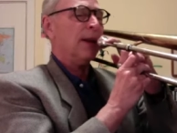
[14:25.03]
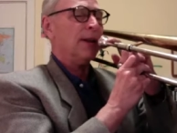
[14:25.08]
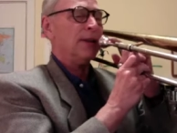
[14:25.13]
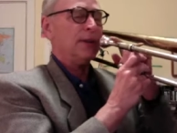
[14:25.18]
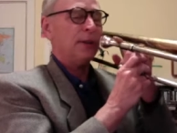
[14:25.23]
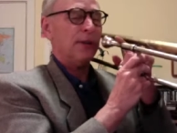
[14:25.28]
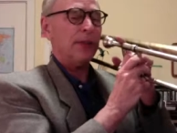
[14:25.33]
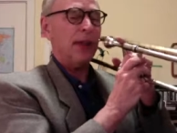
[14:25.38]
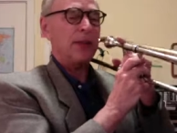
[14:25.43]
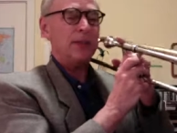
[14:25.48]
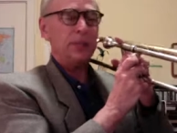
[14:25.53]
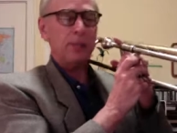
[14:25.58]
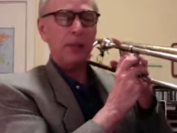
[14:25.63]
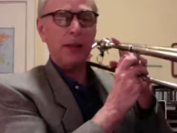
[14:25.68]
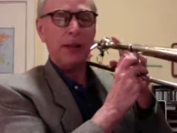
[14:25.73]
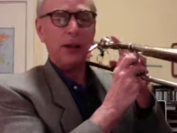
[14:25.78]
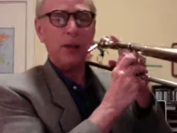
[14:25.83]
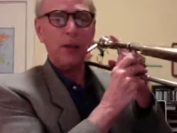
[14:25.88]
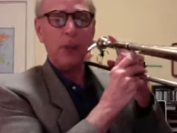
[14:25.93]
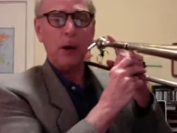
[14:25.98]
So that's
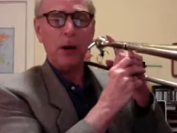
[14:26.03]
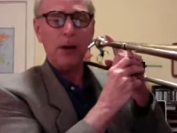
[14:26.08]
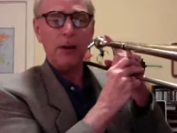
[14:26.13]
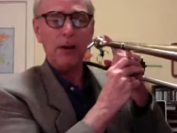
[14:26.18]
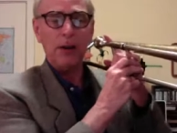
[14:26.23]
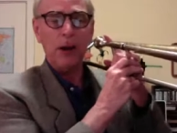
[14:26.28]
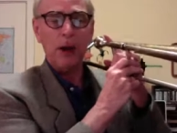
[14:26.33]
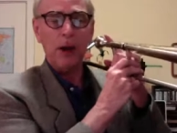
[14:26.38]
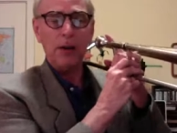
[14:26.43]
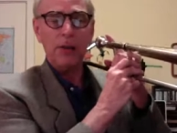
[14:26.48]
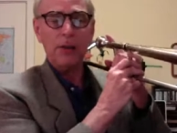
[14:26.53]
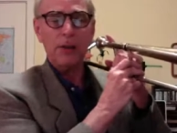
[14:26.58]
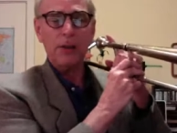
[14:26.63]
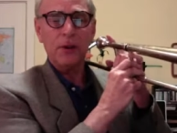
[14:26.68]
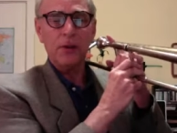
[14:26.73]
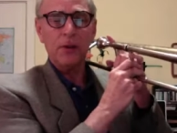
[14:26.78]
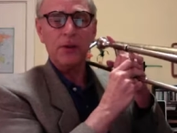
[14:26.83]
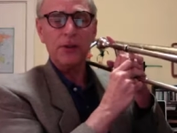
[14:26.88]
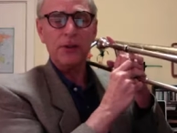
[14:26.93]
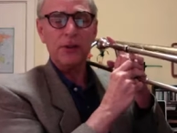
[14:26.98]
playing one long
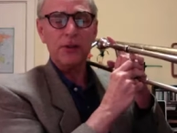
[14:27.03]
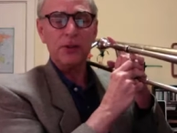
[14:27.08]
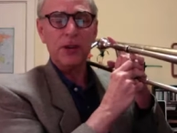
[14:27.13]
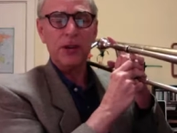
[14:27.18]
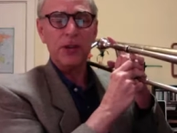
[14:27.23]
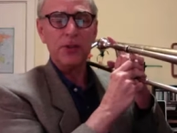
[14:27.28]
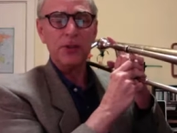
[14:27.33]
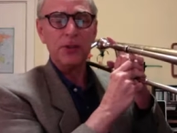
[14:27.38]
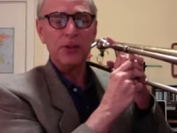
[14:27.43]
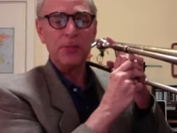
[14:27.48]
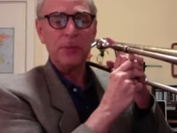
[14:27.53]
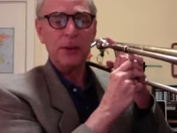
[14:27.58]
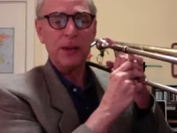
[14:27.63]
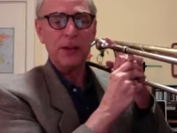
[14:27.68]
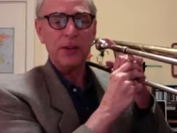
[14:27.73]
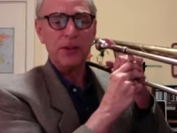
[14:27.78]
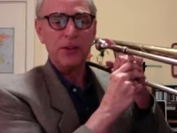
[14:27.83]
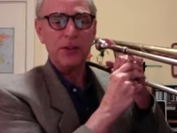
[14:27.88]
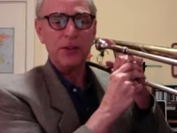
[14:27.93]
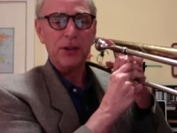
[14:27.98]
tone that changes
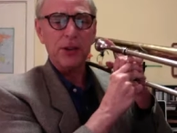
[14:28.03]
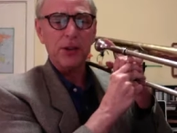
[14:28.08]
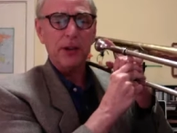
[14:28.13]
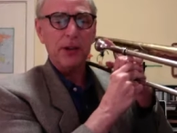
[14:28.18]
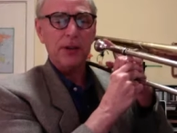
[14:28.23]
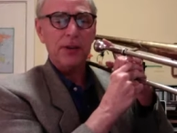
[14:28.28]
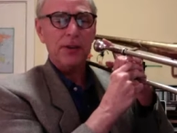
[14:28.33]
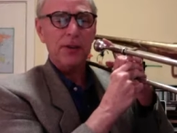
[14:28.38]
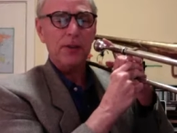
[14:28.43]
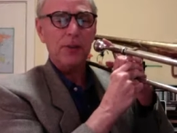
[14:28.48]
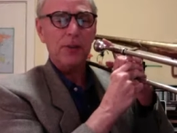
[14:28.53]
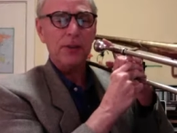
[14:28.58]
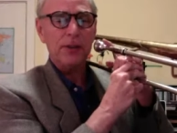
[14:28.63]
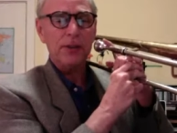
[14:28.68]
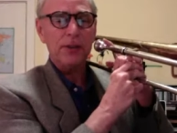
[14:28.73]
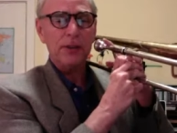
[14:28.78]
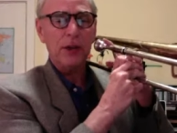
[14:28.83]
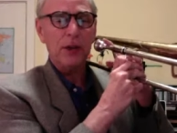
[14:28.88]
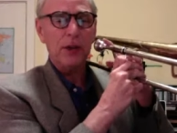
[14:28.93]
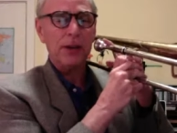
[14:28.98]
pitch you're
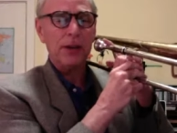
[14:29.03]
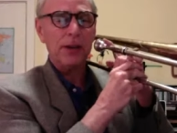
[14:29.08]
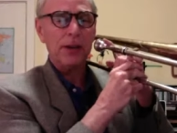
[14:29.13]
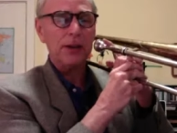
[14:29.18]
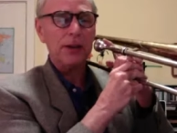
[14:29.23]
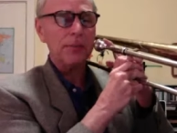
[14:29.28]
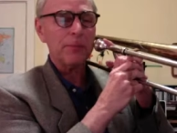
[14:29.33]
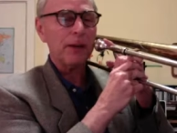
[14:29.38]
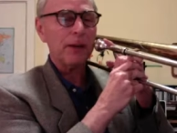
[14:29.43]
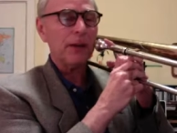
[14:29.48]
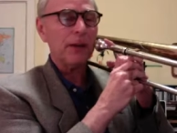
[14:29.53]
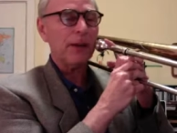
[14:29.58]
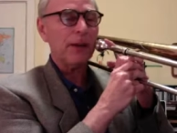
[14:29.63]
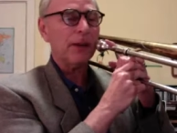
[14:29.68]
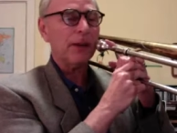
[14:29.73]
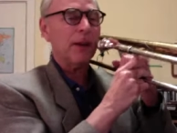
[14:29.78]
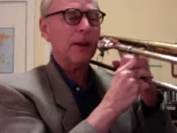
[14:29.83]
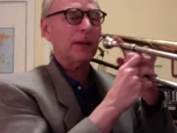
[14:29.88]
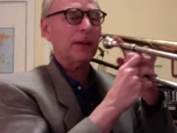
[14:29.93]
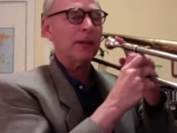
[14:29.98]
only tonguing at the
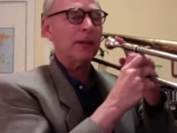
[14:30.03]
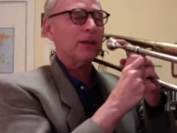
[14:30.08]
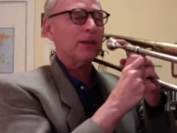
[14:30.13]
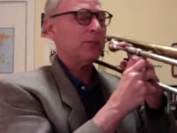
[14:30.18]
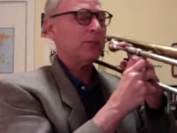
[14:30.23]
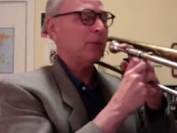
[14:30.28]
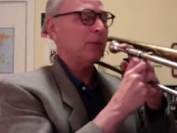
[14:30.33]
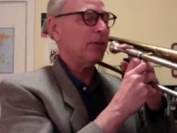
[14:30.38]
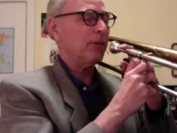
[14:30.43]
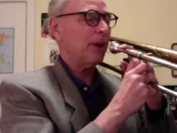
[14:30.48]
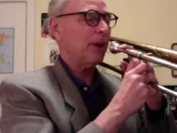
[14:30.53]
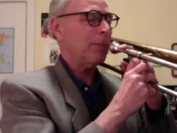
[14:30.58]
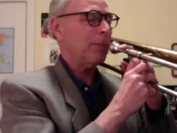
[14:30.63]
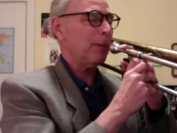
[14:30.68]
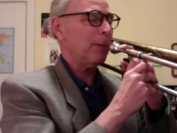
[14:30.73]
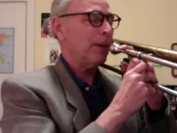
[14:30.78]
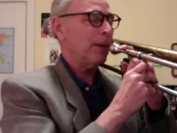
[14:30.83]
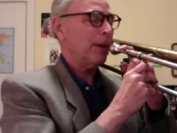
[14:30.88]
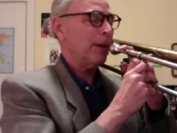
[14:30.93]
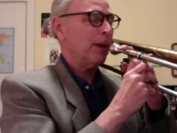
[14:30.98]
beginning. Let's move up
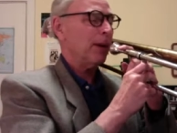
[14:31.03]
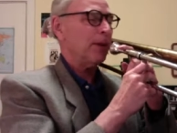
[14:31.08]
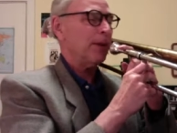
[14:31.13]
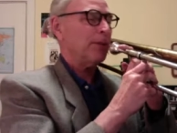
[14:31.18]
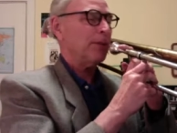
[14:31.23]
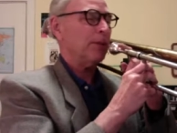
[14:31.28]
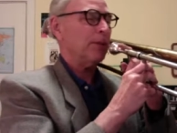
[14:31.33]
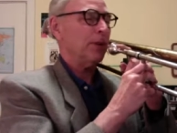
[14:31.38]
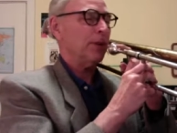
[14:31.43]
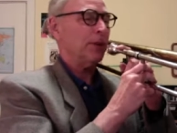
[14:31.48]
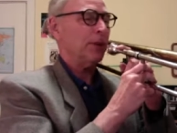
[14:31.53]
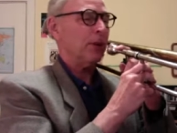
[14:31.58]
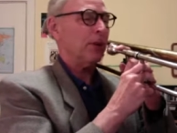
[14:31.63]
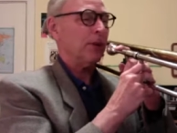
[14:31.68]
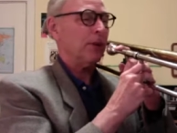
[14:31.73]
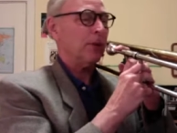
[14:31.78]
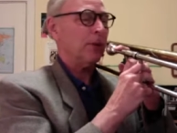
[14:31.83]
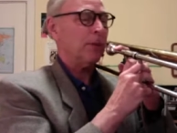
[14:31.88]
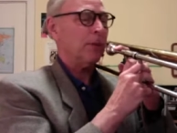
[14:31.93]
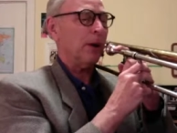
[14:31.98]
to the
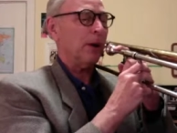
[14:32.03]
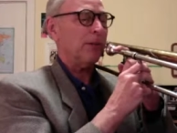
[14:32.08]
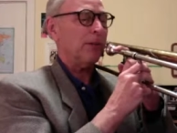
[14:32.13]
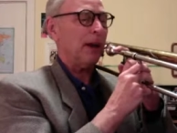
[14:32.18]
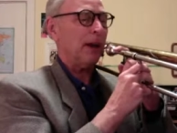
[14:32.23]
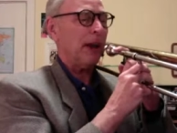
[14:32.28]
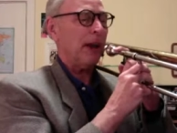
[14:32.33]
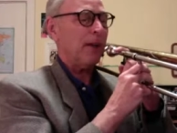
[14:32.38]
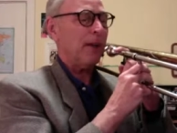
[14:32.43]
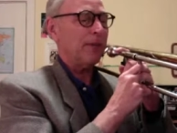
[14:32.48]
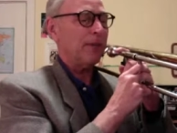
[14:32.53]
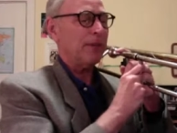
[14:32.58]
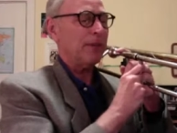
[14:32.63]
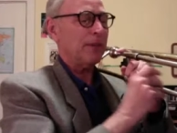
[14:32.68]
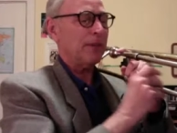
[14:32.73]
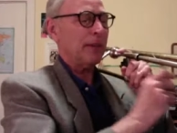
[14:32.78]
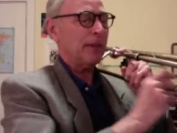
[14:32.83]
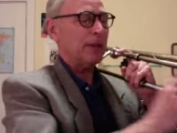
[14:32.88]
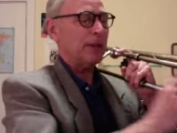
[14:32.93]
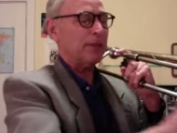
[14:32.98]
note above F.
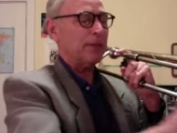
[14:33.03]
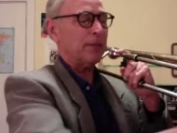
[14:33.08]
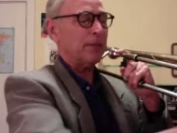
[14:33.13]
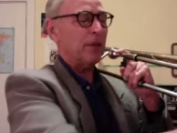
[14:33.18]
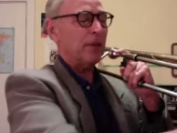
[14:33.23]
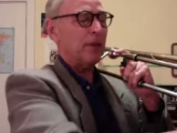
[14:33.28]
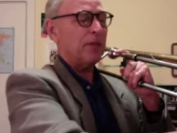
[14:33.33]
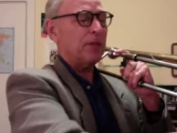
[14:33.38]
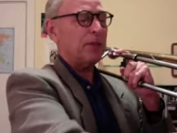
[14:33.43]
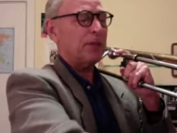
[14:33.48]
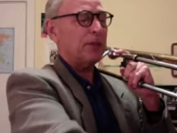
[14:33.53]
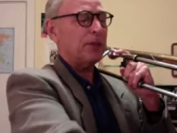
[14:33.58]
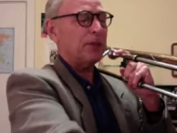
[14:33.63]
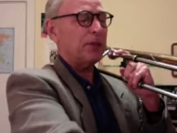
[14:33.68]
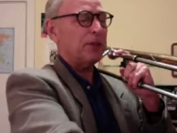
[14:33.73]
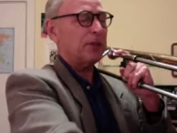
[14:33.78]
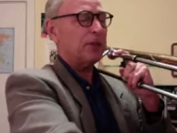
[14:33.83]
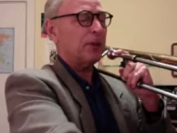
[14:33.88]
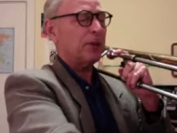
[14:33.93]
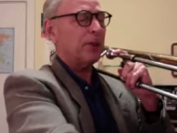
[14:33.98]
That's fifth
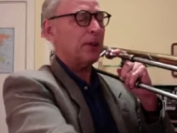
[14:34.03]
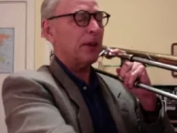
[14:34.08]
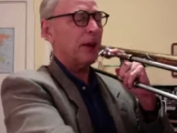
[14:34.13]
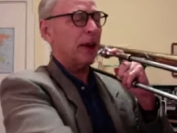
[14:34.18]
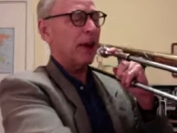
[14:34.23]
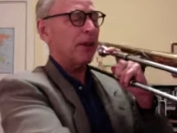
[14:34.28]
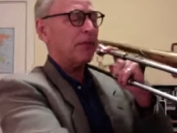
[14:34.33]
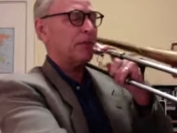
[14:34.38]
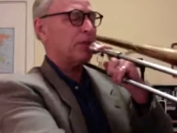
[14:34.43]
position, F